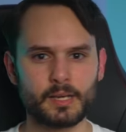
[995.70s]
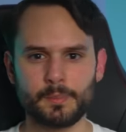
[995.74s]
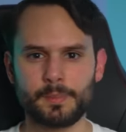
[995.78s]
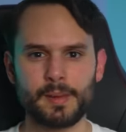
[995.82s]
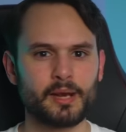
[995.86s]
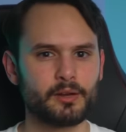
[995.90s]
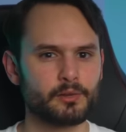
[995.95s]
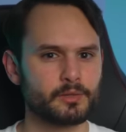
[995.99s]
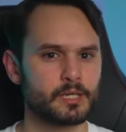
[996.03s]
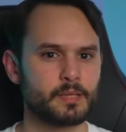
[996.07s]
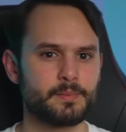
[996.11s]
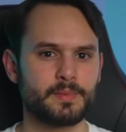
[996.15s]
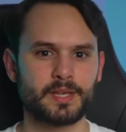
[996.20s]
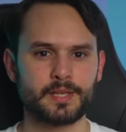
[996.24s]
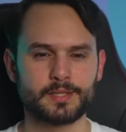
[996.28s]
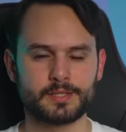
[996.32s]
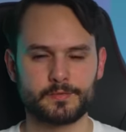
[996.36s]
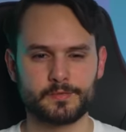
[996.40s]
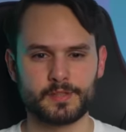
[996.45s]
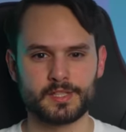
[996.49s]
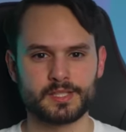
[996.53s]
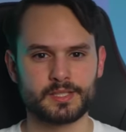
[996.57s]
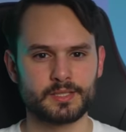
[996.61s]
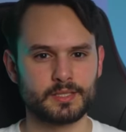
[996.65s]
and apparently because
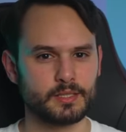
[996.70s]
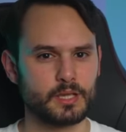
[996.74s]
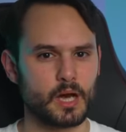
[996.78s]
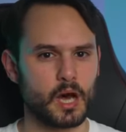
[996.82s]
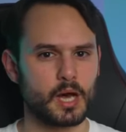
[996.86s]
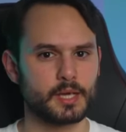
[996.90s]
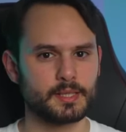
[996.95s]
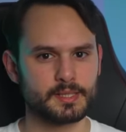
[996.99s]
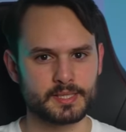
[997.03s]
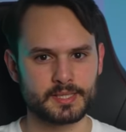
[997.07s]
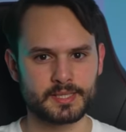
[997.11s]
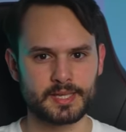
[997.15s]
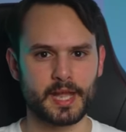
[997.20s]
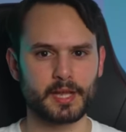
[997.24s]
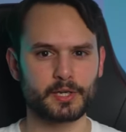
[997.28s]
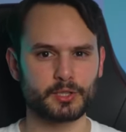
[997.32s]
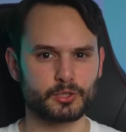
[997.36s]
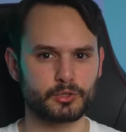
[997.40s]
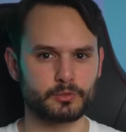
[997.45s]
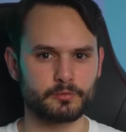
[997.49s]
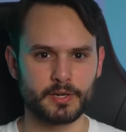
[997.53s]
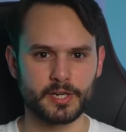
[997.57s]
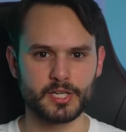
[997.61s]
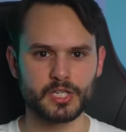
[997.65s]
of this
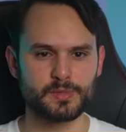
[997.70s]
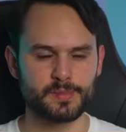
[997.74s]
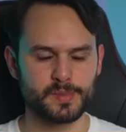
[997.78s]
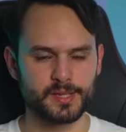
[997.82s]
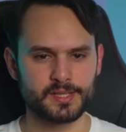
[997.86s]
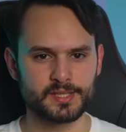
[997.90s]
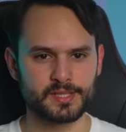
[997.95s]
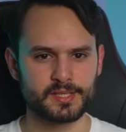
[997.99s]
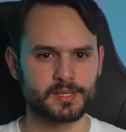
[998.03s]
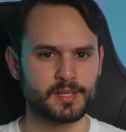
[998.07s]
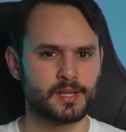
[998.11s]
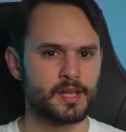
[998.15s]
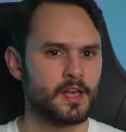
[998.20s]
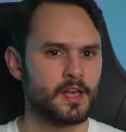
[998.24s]
non-standard arrangement,